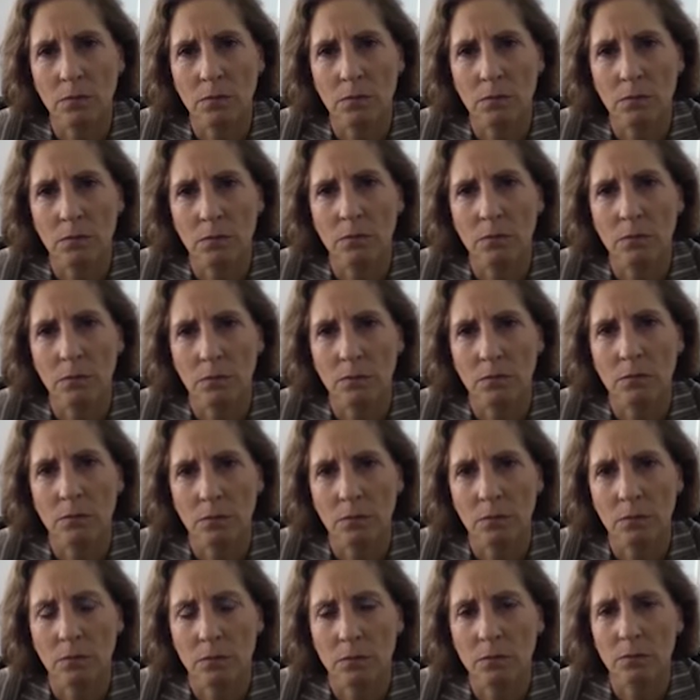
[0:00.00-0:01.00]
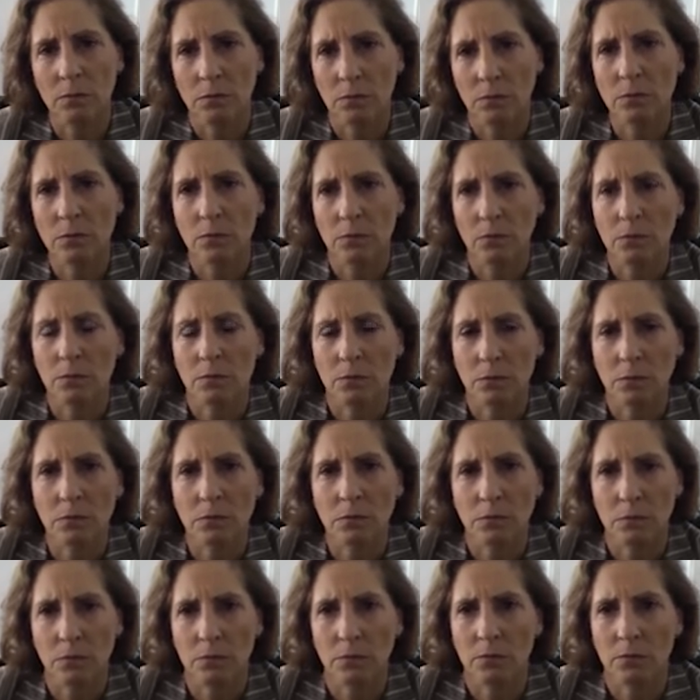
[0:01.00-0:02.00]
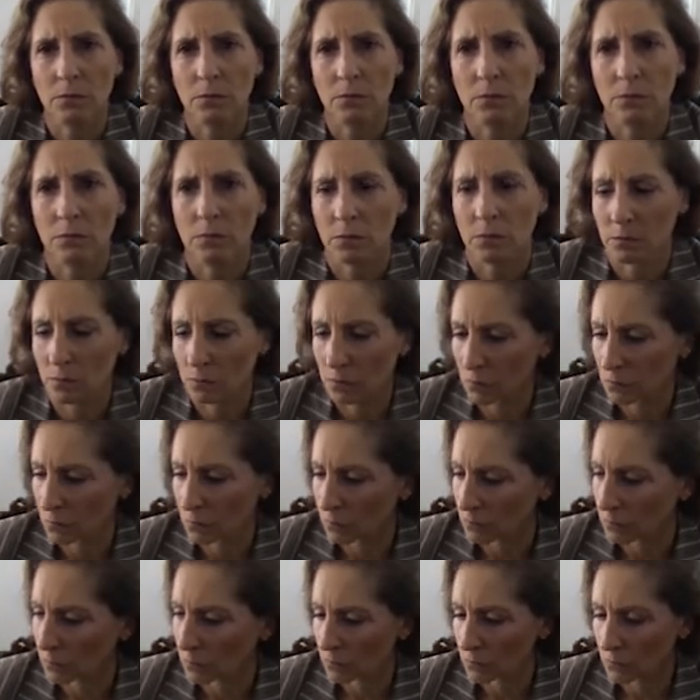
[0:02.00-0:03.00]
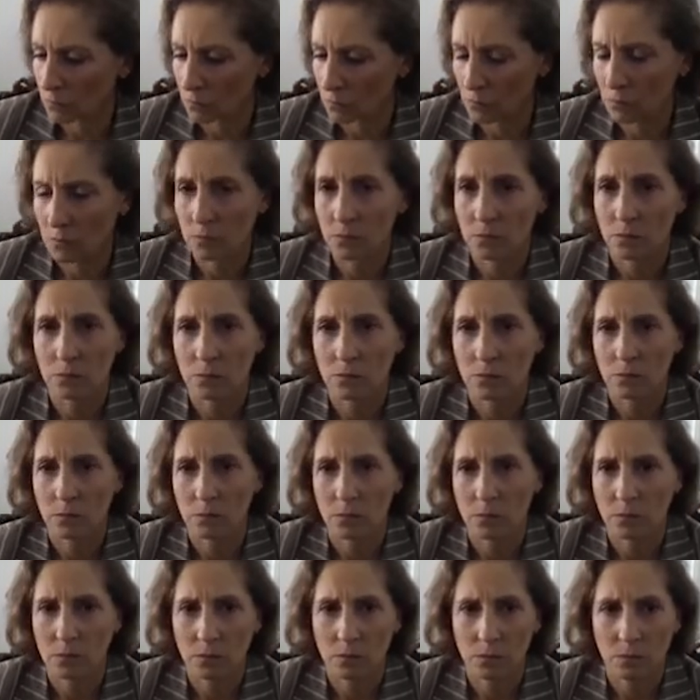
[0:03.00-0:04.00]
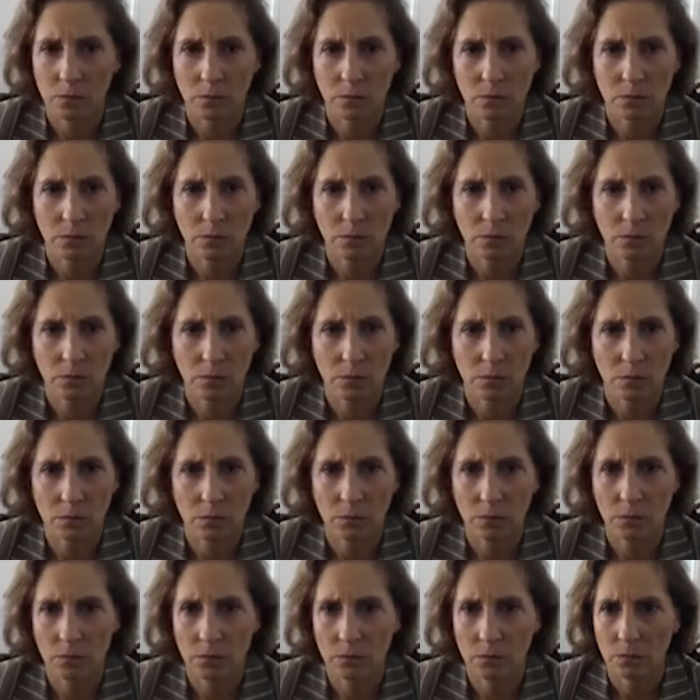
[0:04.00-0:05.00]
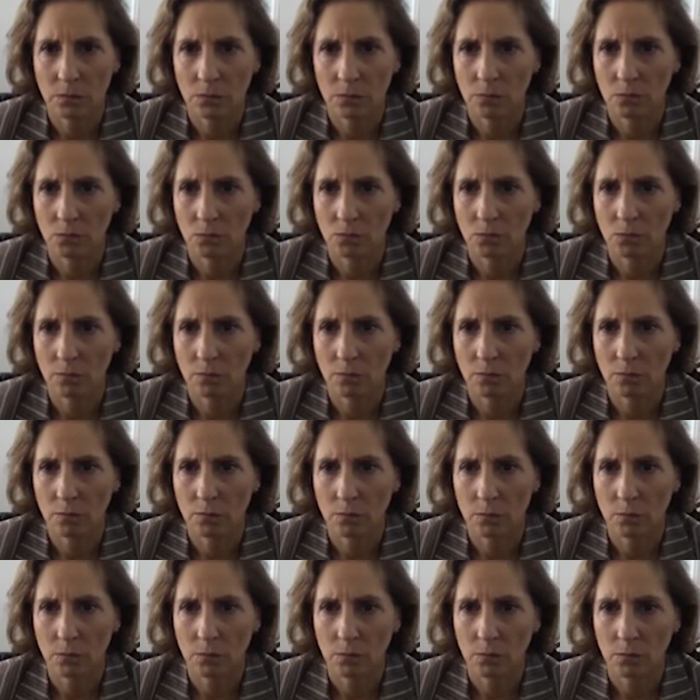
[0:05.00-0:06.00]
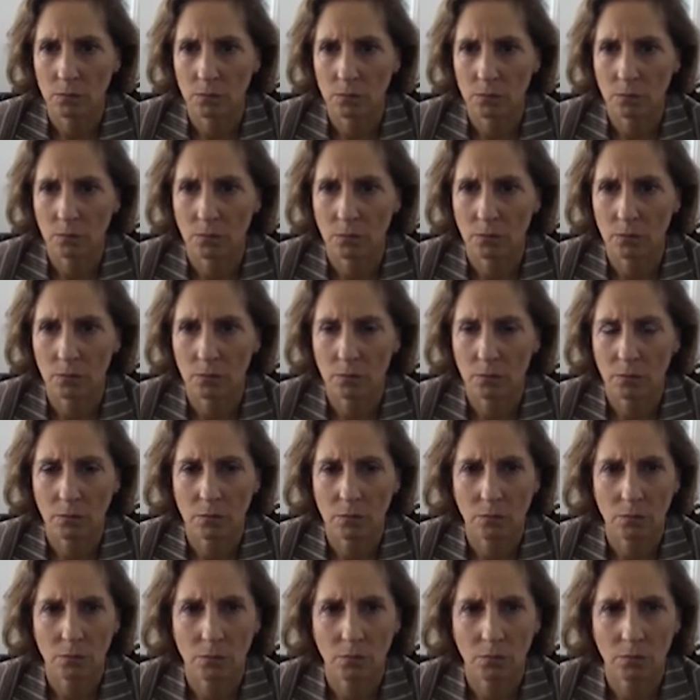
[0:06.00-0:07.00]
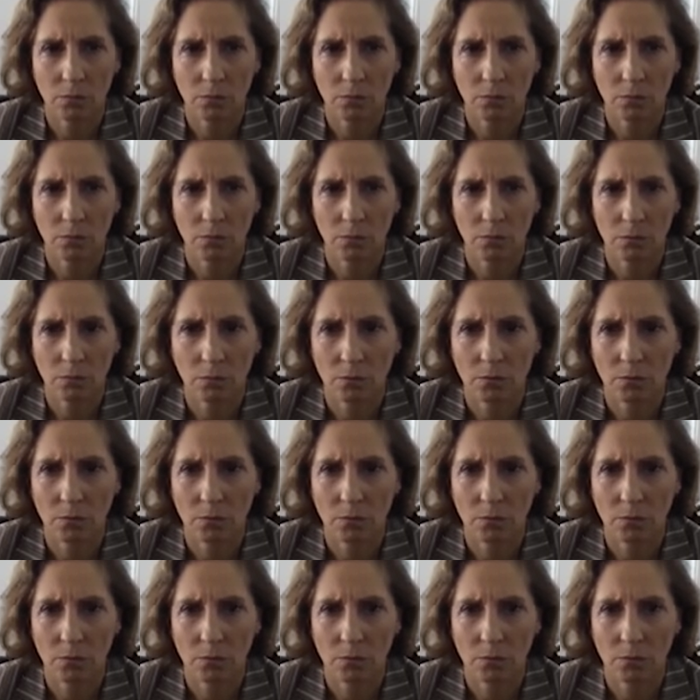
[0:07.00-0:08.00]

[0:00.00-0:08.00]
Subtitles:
[no speech]